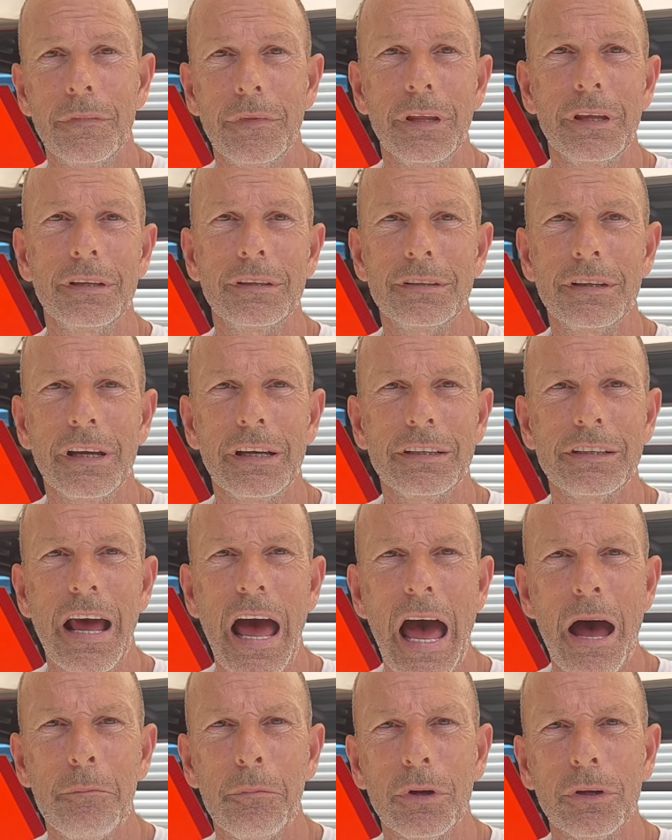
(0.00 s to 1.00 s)
These things
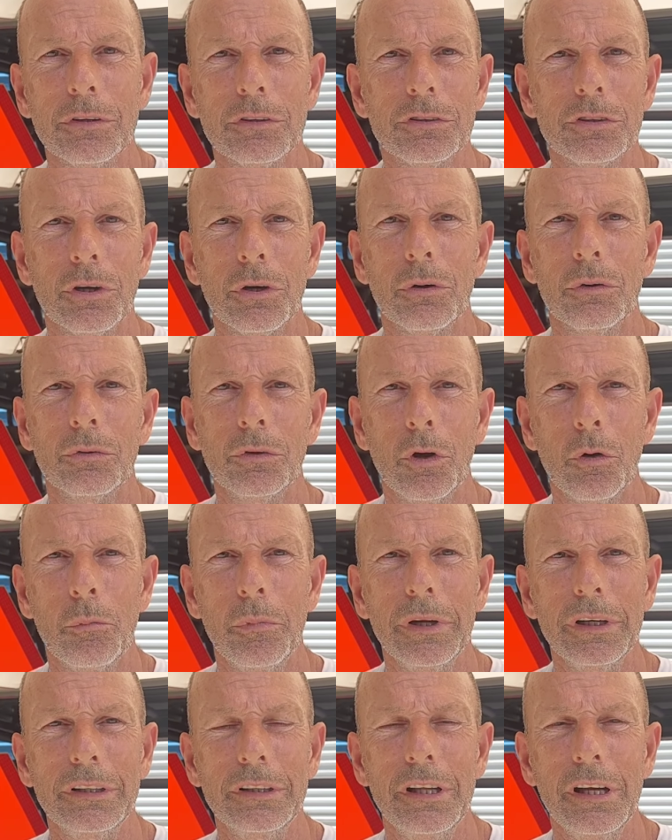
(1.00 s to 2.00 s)
happen, so no
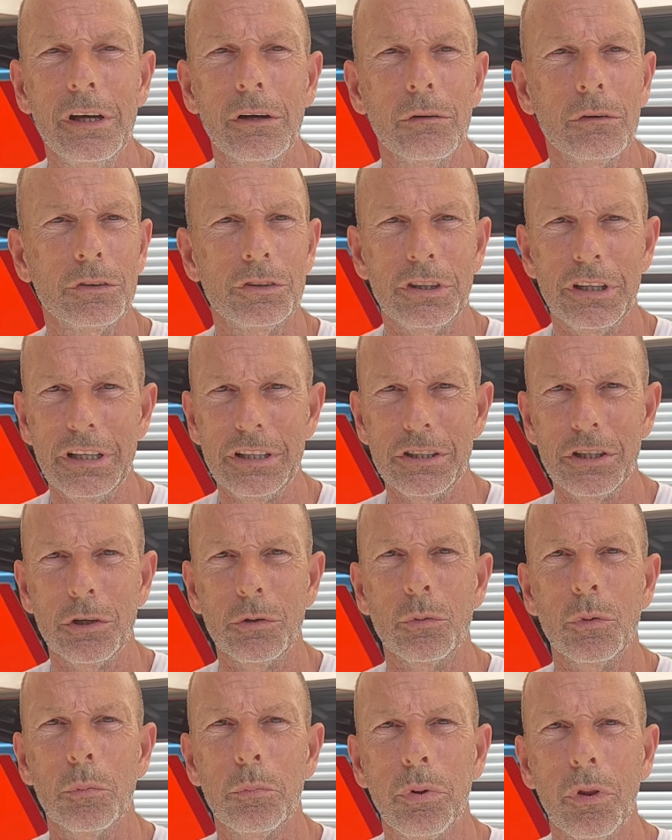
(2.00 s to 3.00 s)
big deal. It's easy to
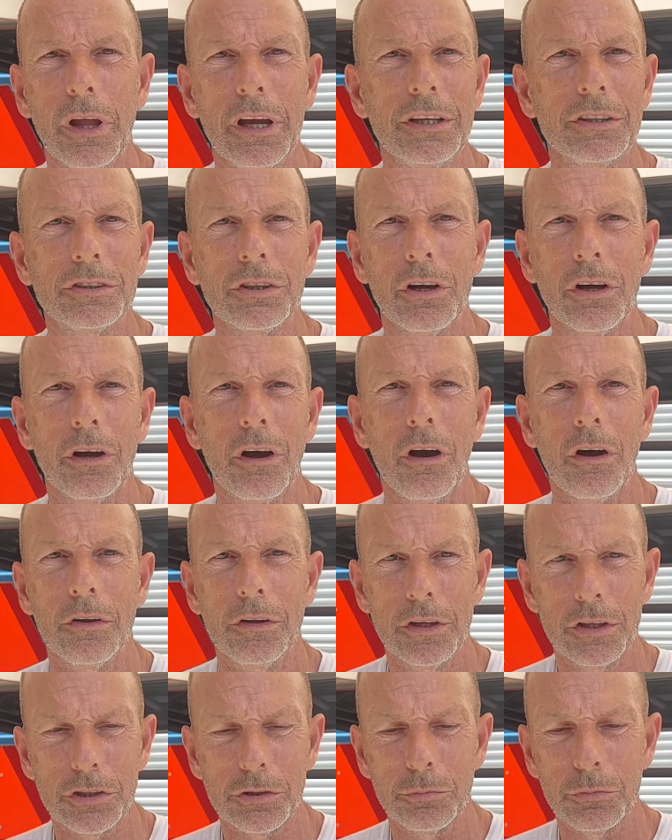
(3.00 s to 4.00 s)
replace
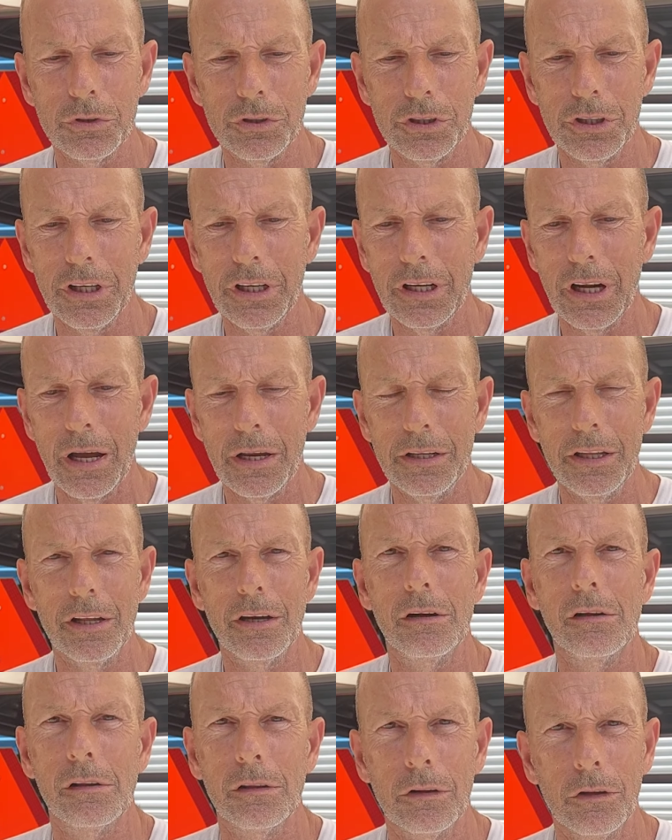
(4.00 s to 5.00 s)
on this machine. I did
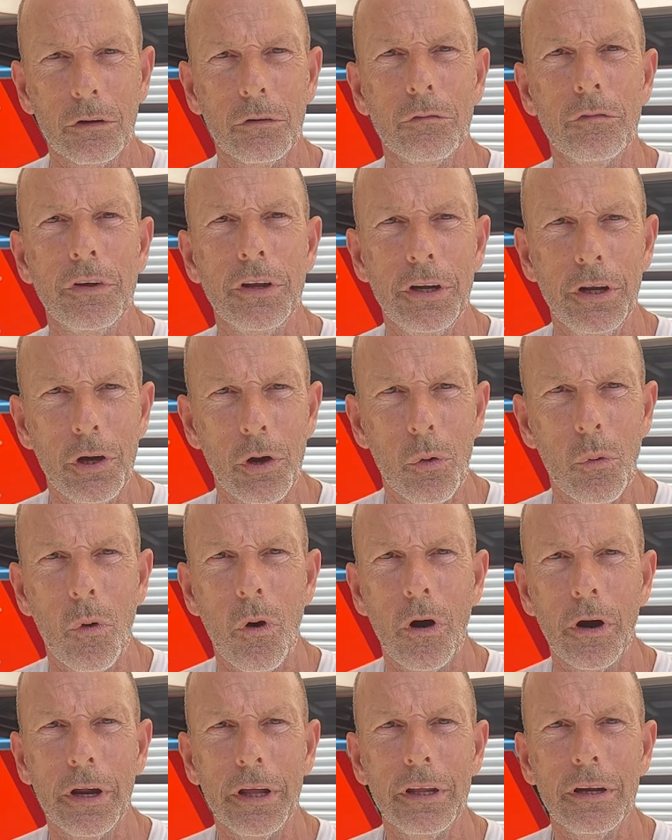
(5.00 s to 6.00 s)
a little video
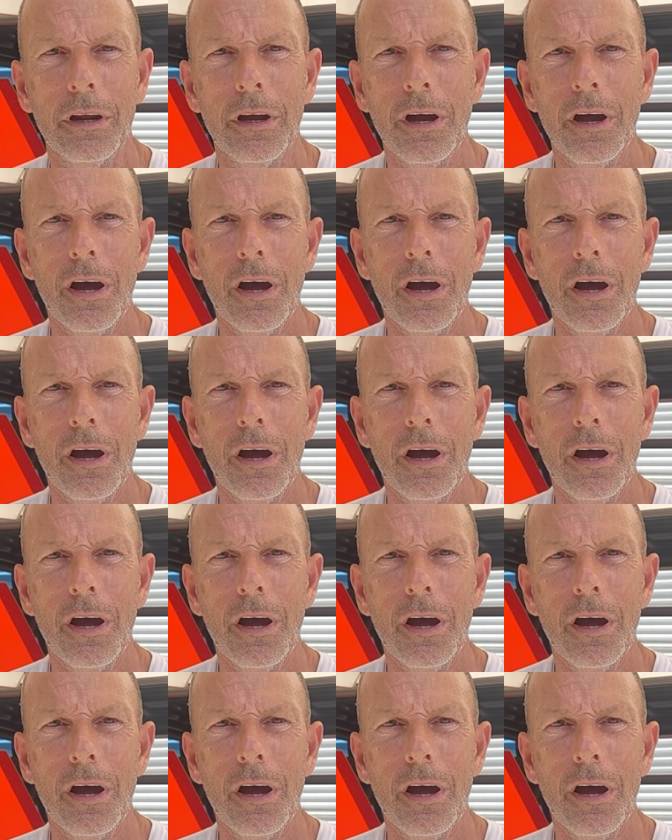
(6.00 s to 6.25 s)
on it.